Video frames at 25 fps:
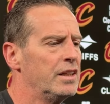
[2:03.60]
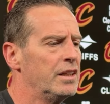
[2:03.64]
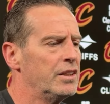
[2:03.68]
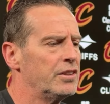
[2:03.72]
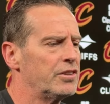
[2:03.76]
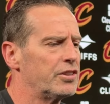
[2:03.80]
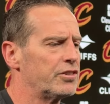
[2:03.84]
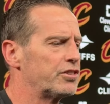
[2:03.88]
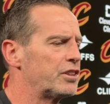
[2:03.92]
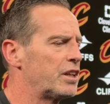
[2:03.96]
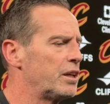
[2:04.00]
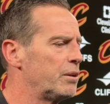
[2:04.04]

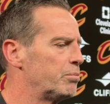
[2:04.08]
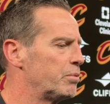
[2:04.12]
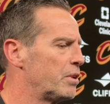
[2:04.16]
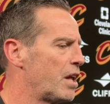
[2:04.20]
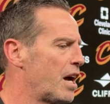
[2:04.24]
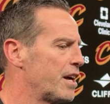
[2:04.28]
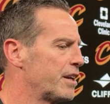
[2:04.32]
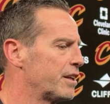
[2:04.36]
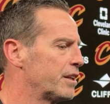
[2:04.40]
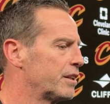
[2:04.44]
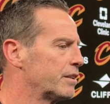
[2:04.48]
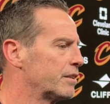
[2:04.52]
just keep
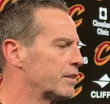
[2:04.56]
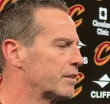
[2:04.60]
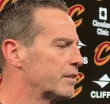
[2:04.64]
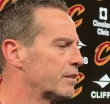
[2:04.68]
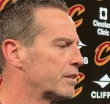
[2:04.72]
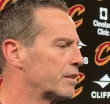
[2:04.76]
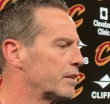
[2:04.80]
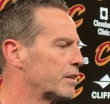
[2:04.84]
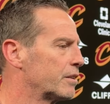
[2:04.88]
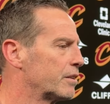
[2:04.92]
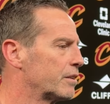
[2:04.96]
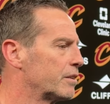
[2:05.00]
lining
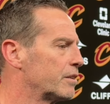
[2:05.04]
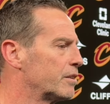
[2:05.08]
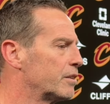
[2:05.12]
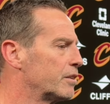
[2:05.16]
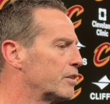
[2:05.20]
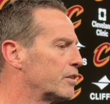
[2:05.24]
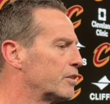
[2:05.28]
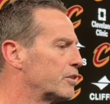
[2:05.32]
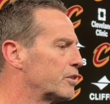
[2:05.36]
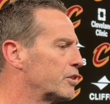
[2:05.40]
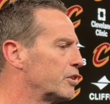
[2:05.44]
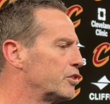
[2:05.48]

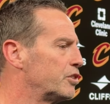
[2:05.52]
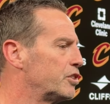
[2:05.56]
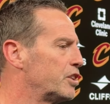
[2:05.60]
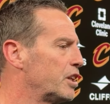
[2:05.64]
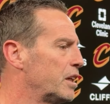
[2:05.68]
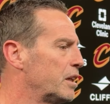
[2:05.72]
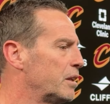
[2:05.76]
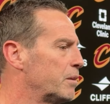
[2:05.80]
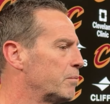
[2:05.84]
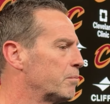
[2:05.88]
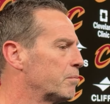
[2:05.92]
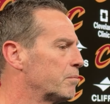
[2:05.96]
a good
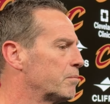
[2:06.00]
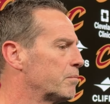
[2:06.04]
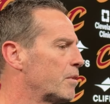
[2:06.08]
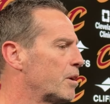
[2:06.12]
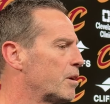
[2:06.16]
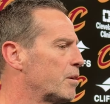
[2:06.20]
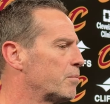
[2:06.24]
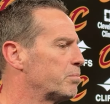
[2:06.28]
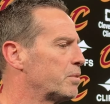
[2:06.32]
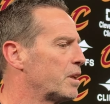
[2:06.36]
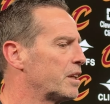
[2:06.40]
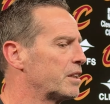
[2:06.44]
team
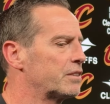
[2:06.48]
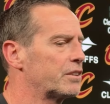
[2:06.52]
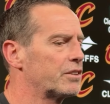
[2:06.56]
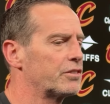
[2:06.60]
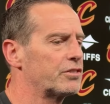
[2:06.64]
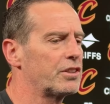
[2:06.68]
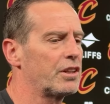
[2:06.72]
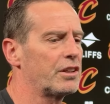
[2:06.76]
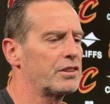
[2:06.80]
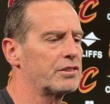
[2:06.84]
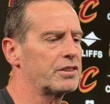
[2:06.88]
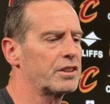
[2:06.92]
up like the
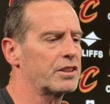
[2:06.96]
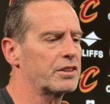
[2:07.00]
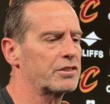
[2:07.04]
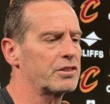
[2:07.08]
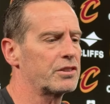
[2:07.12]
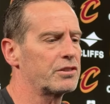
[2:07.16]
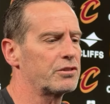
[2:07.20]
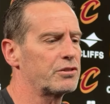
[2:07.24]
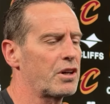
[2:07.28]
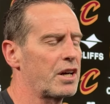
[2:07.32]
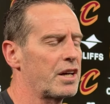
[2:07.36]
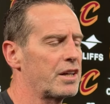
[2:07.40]
Celtics
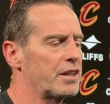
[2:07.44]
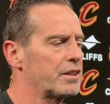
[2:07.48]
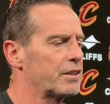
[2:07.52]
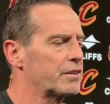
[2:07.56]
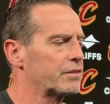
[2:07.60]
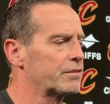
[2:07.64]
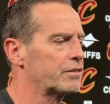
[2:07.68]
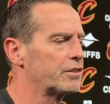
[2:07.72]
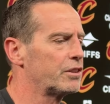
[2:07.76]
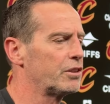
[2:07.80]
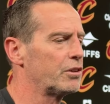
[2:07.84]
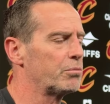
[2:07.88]
and trying to,
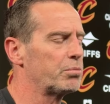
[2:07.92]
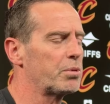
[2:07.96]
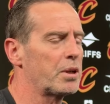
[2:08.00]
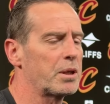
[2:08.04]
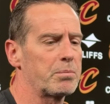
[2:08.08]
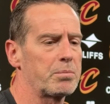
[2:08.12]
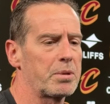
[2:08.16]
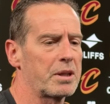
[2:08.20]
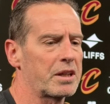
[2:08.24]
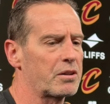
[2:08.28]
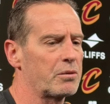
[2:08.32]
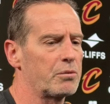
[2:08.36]
you know, play
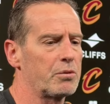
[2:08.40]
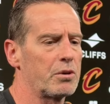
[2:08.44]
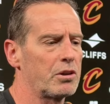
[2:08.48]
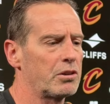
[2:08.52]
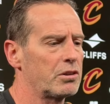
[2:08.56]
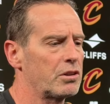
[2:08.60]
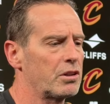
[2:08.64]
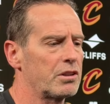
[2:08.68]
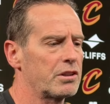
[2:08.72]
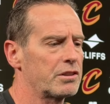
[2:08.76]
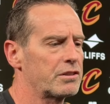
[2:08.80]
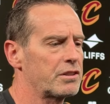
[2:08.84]
pick and roll
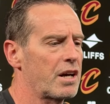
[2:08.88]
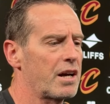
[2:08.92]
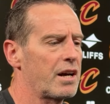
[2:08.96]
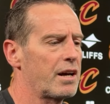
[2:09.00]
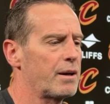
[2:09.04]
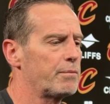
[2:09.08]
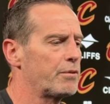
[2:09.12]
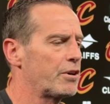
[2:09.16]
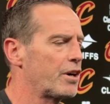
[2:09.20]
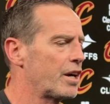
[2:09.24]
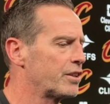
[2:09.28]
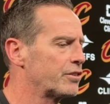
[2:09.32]
all the
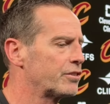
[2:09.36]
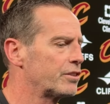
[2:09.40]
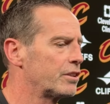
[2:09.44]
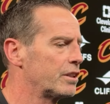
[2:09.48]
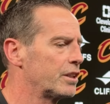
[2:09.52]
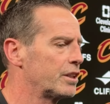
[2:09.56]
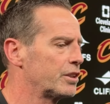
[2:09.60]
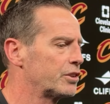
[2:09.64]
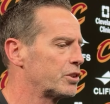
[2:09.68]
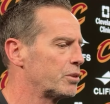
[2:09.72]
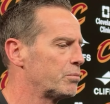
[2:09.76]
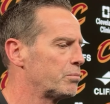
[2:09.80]
time or
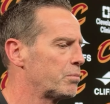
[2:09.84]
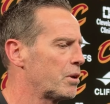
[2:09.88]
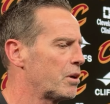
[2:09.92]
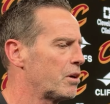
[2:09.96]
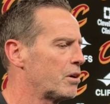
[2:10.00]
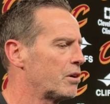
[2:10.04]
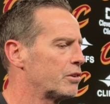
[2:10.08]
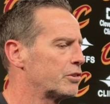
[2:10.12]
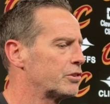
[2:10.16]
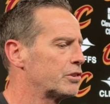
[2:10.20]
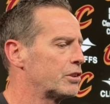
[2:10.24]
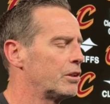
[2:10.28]
isolation
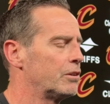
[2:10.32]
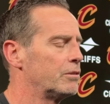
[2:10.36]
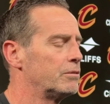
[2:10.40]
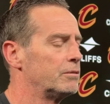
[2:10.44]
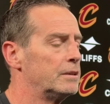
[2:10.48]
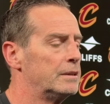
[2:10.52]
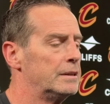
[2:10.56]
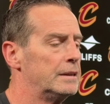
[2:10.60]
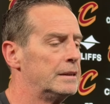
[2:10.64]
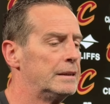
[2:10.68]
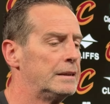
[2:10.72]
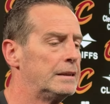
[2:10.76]
ball. So
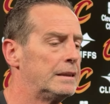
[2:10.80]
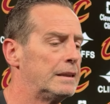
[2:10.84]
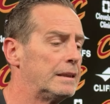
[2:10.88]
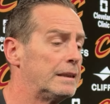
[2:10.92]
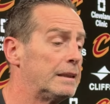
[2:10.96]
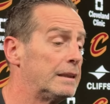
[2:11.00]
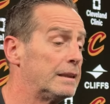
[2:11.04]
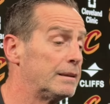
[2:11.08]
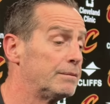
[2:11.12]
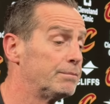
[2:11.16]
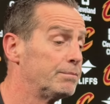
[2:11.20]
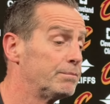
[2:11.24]

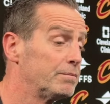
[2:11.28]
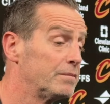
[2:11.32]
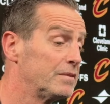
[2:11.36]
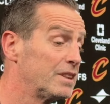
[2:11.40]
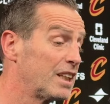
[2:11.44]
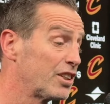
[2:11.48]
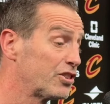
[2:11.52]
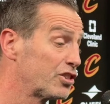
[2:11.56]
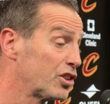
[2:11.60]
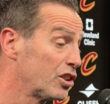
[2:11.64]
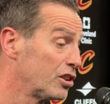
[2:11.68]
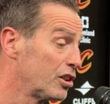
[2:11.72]

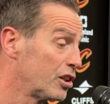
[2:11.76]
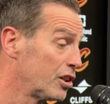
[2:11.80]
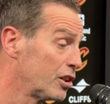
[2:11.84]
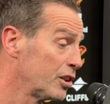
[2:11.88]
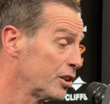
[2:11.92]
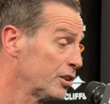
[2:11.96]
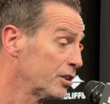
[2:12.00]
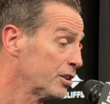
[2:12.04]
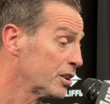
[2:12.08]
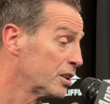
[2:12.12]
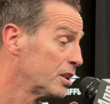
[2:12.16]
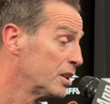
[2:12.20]
lesson
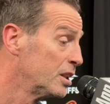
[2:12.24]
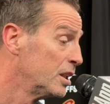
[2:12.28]
learned.